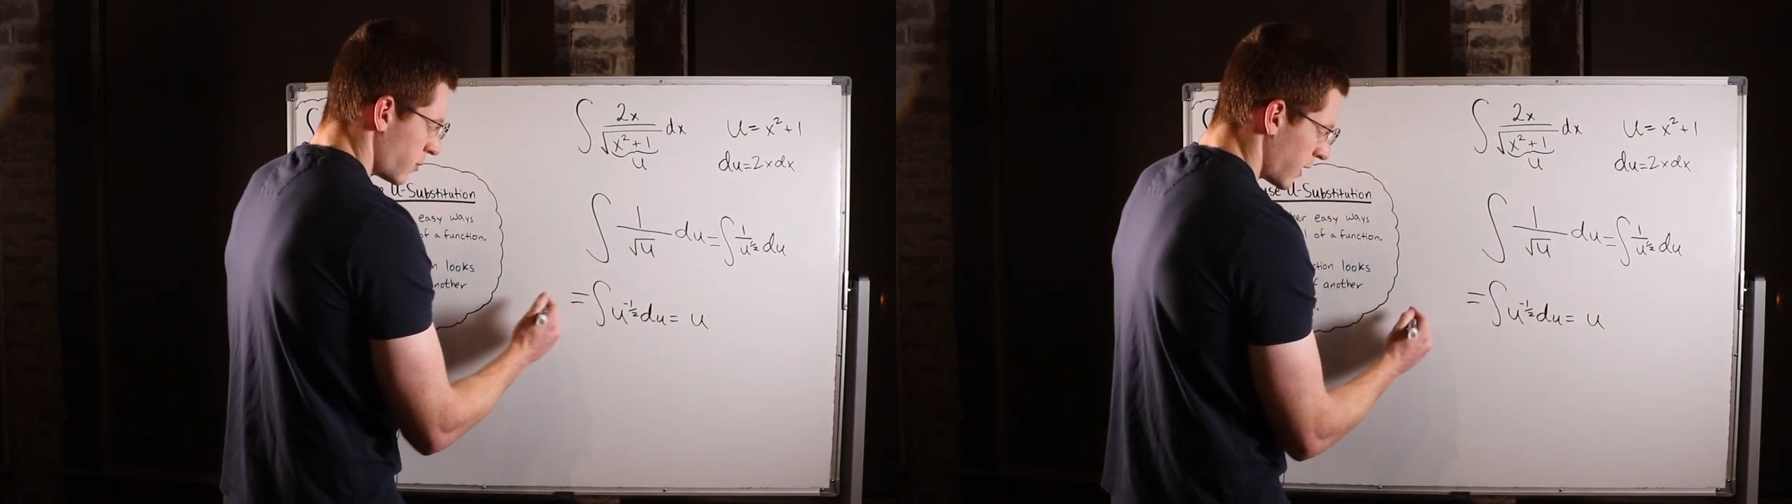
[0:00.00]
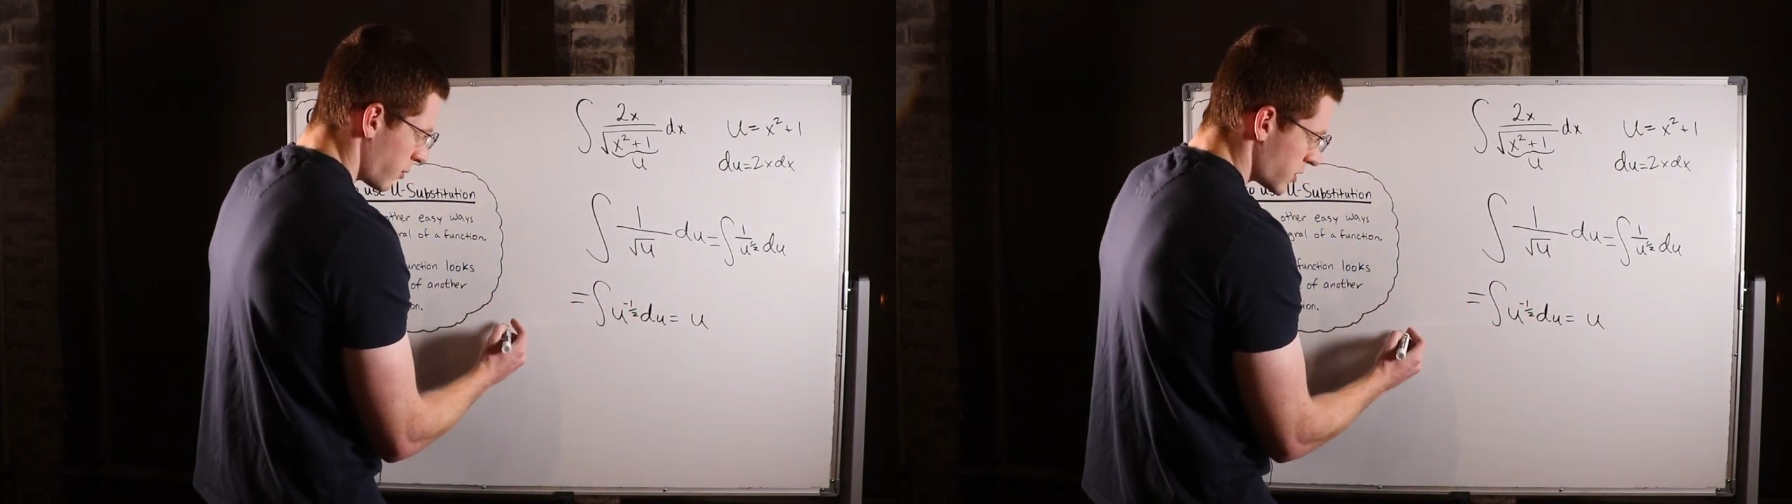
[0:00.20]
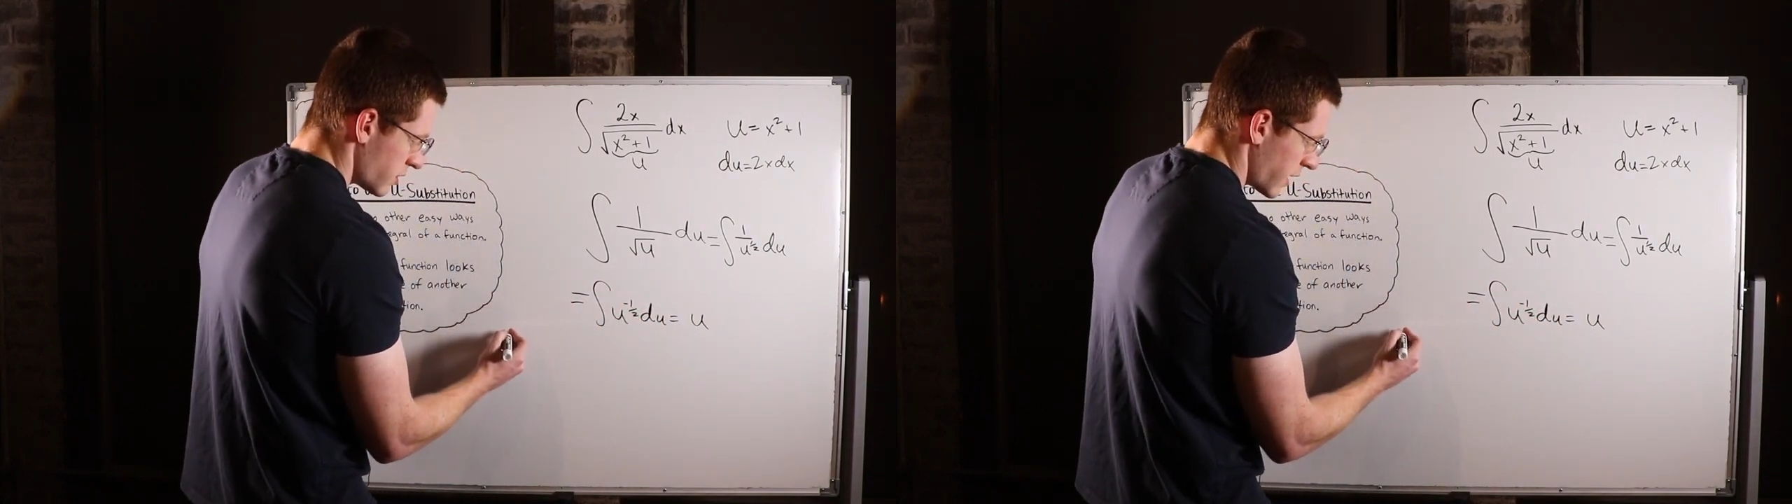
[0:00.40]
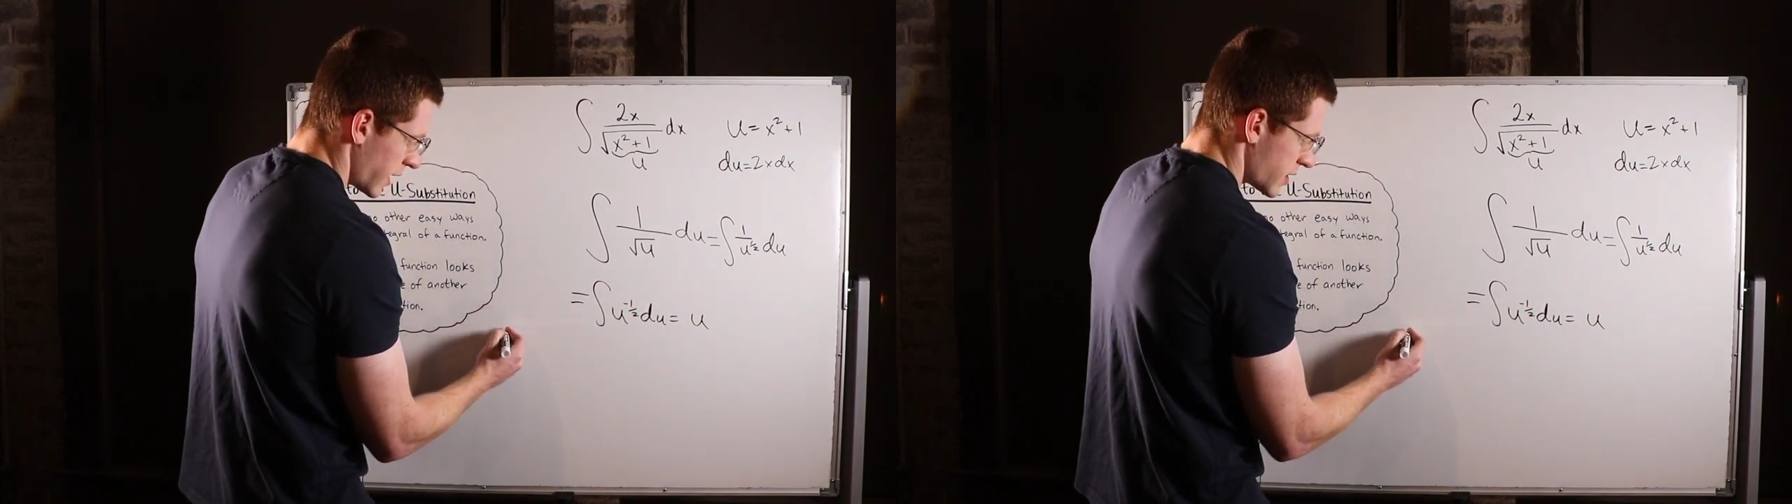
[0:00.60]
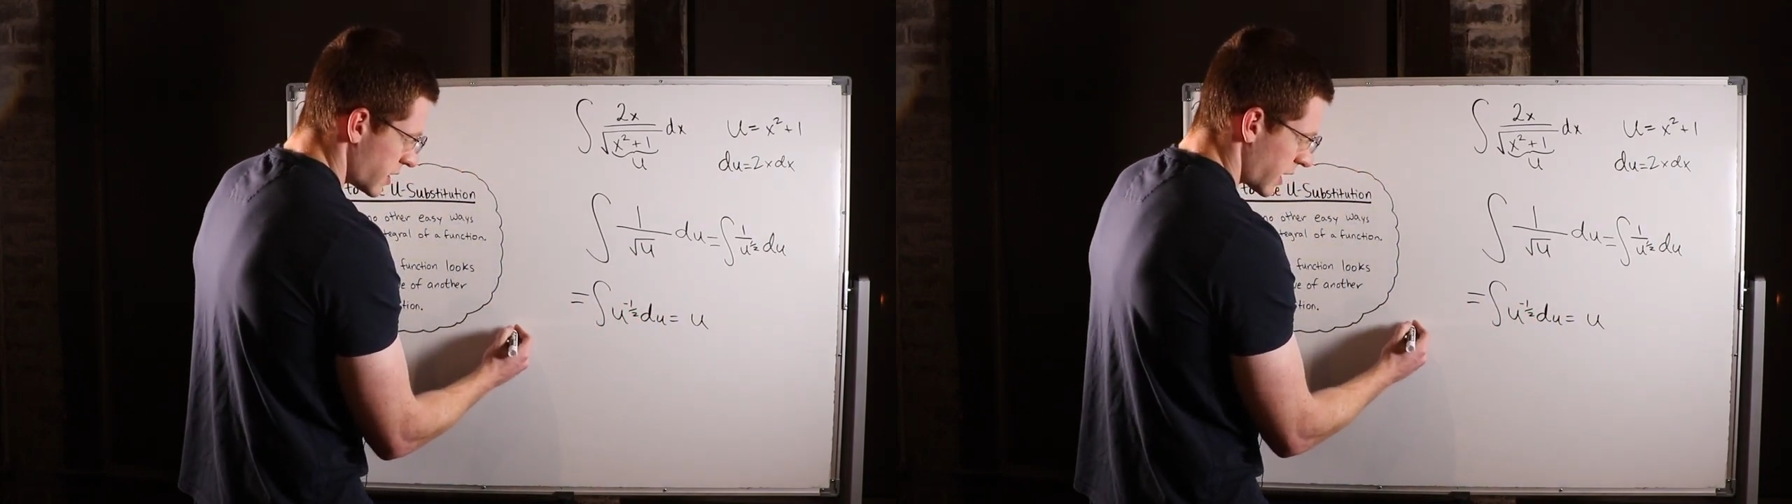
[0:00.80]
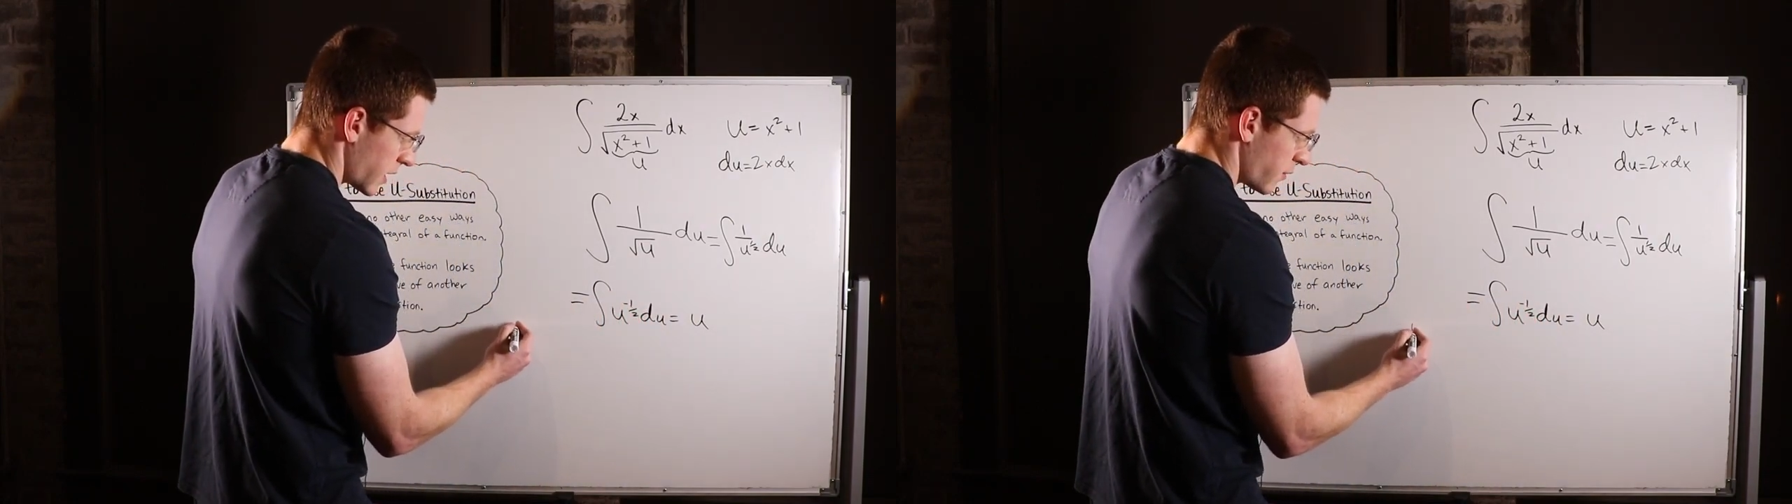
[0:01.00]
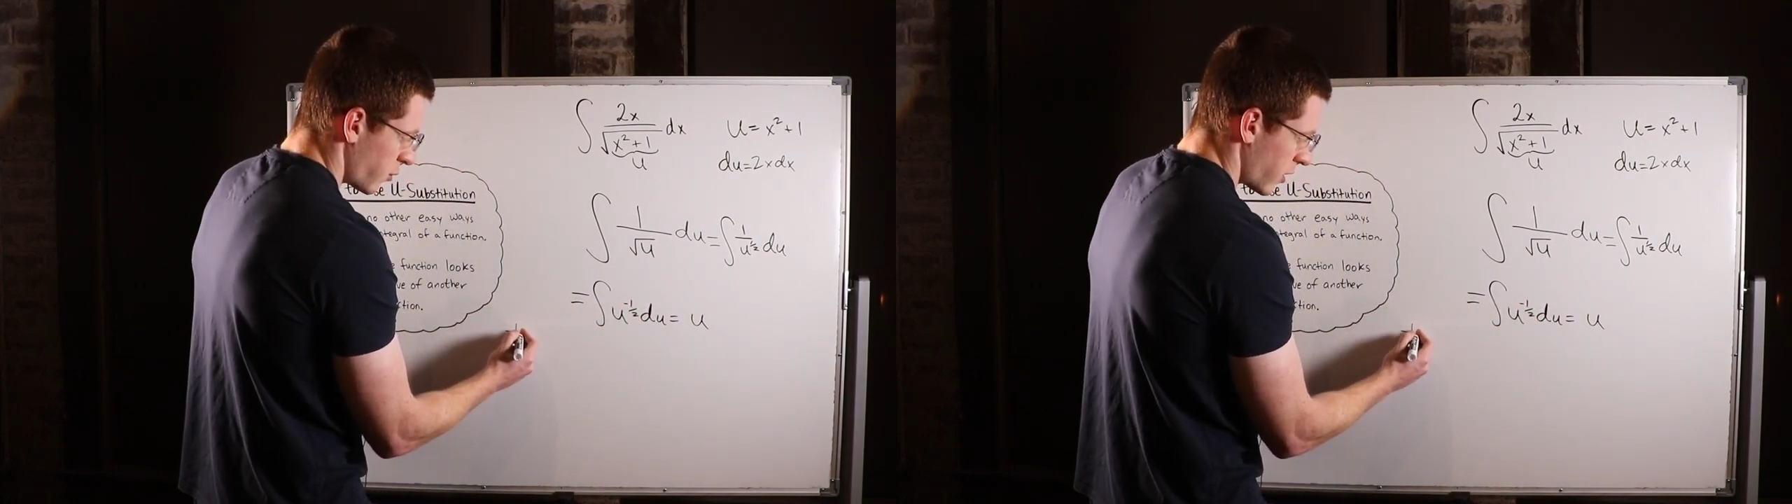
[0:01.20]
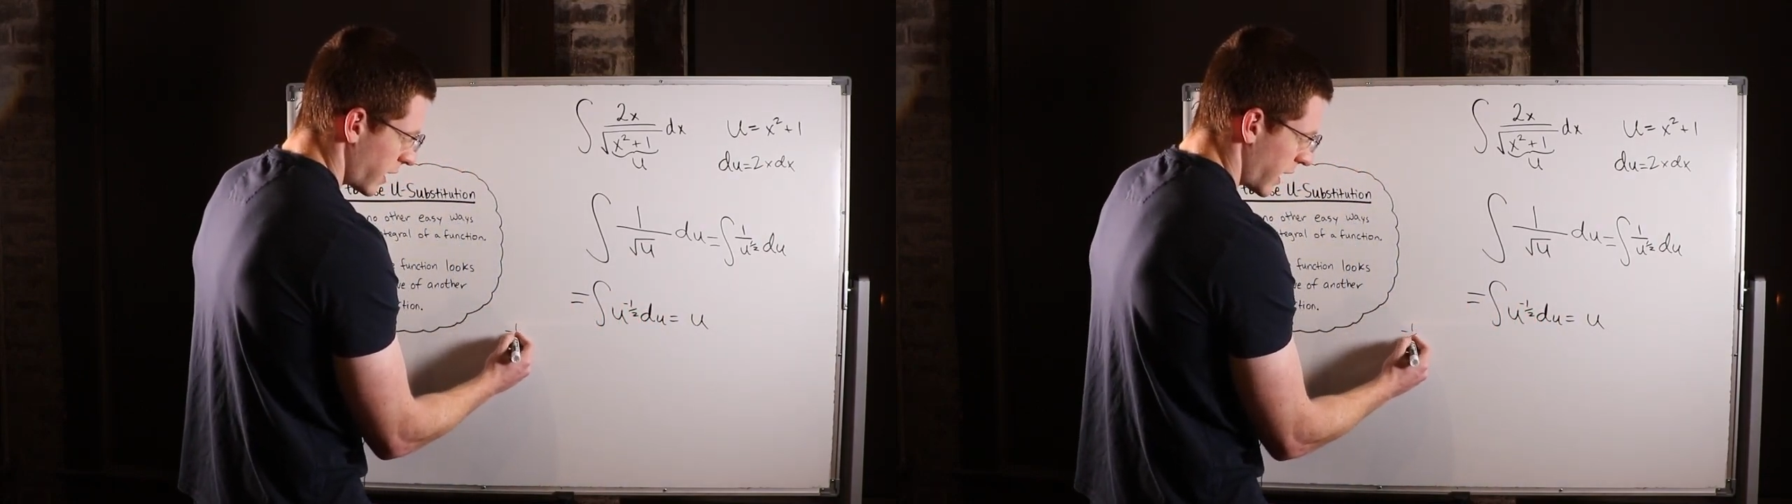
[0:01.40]
The way we'll do that is negative
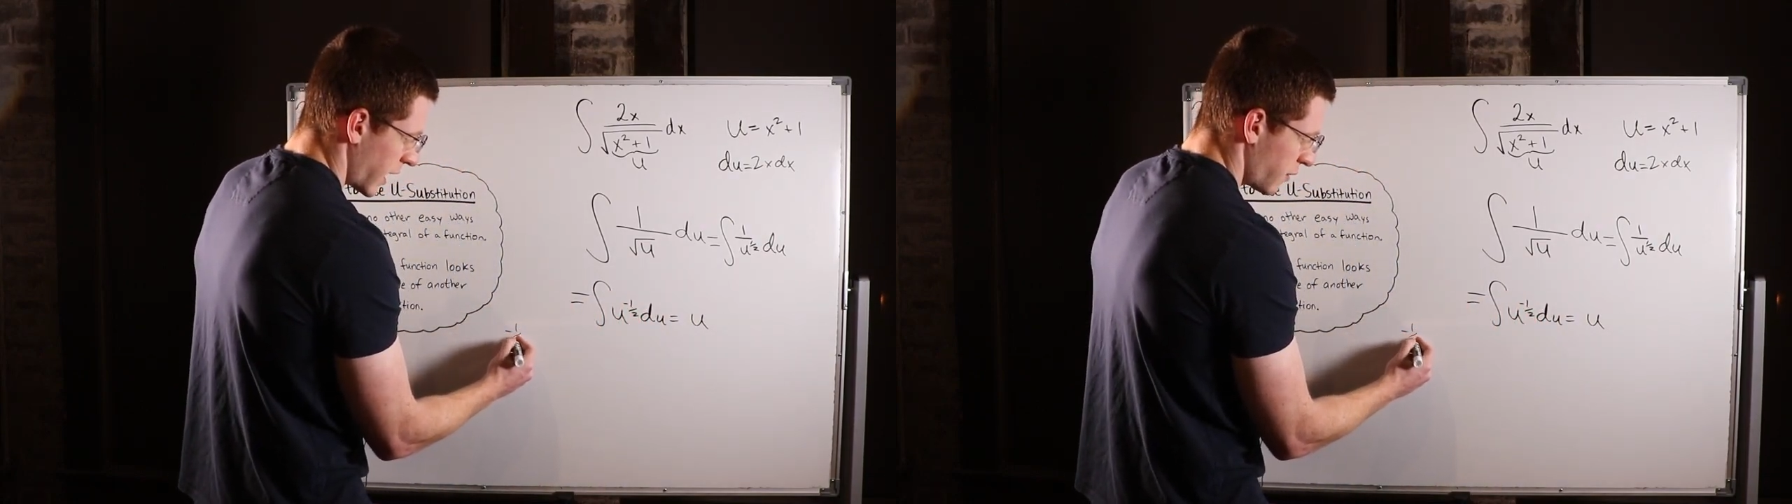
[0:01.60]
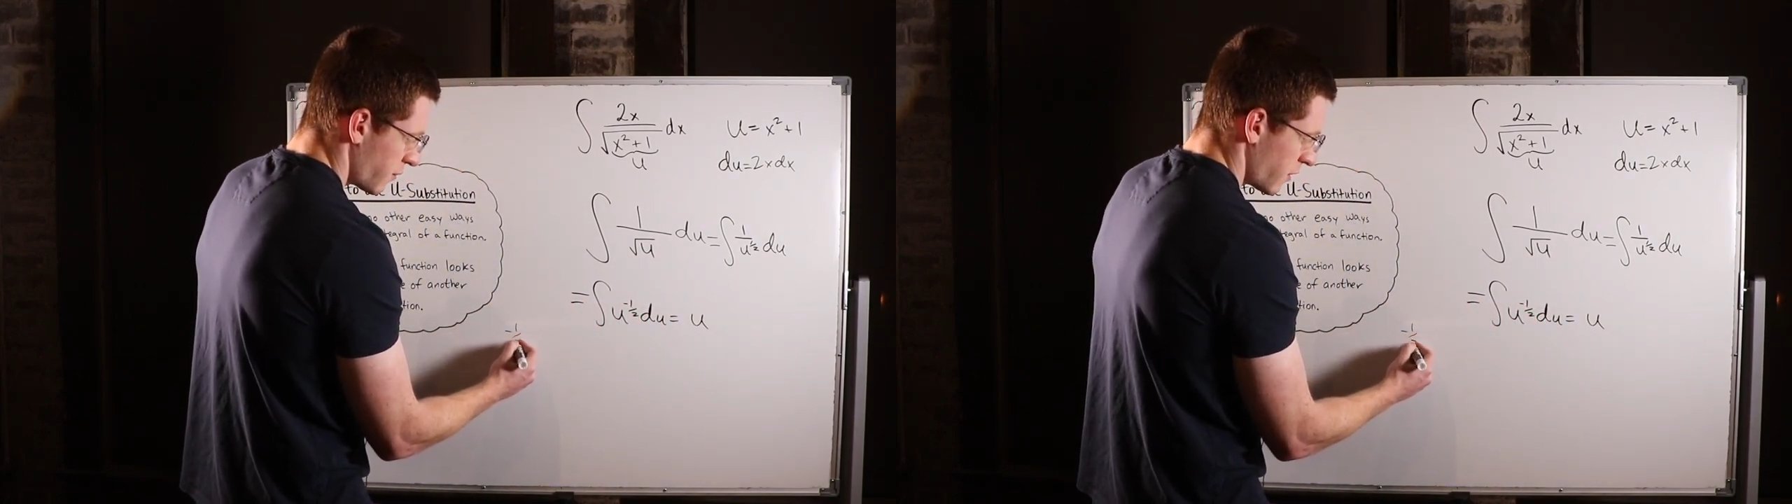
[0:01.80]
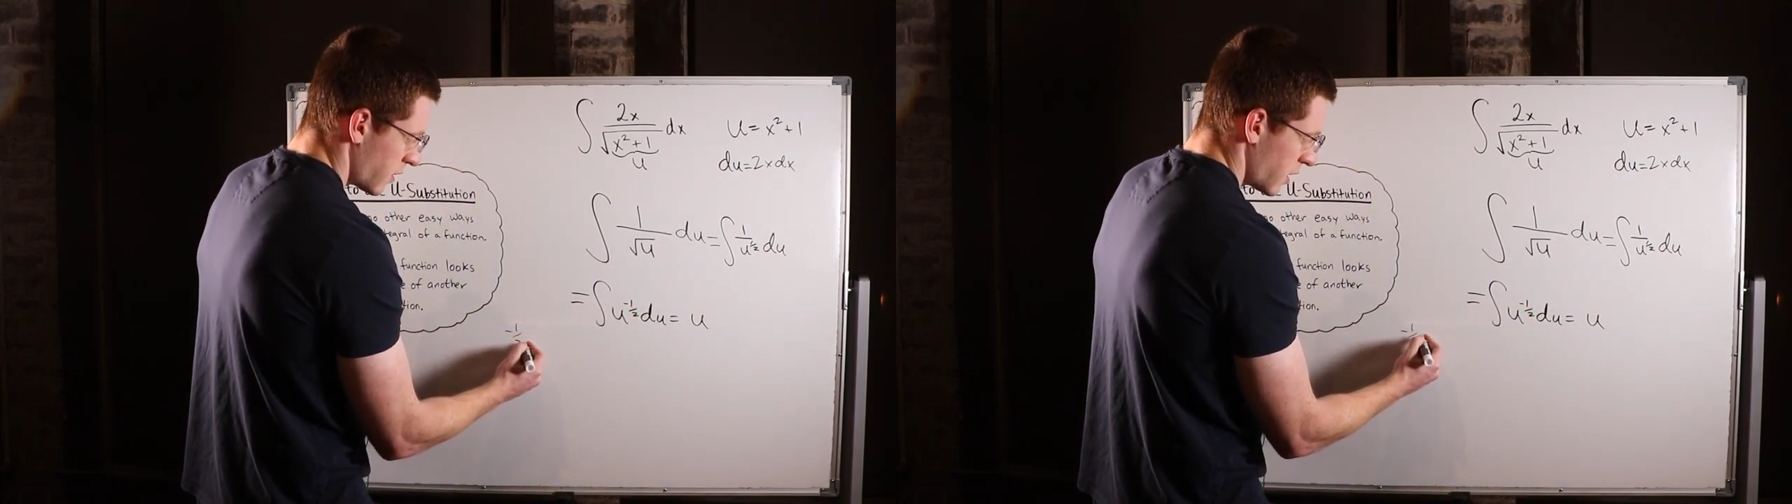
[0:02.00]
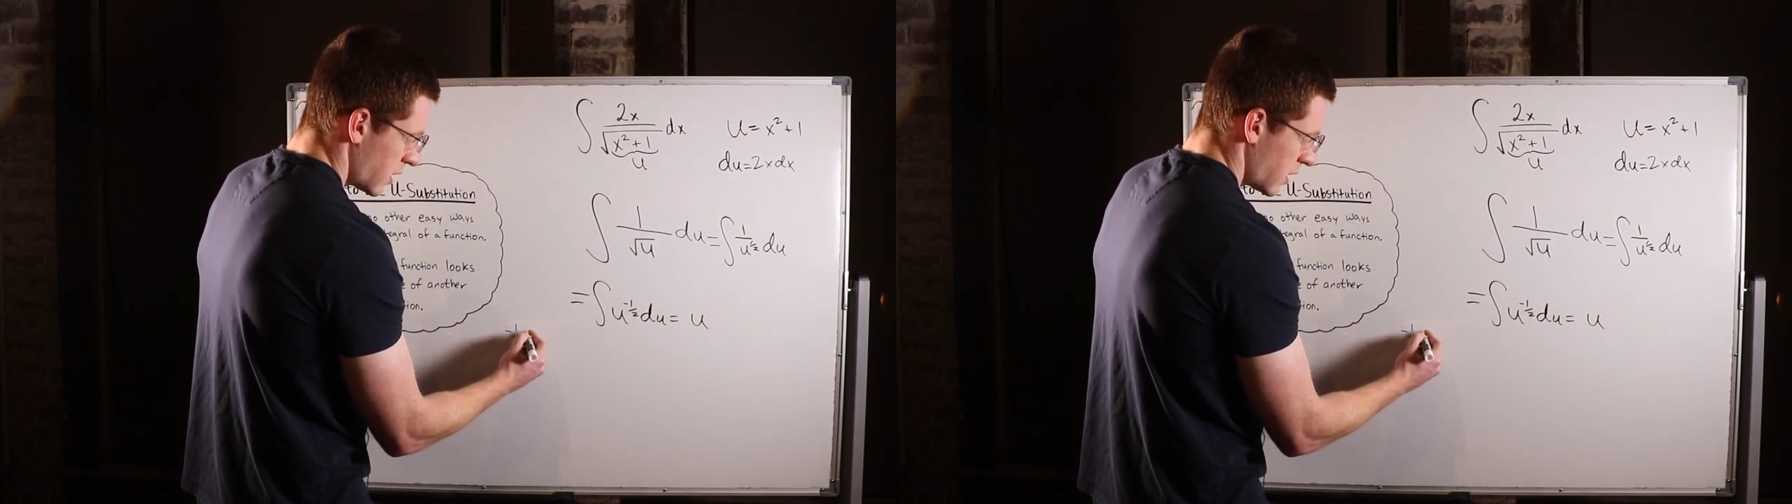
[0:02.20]
1/2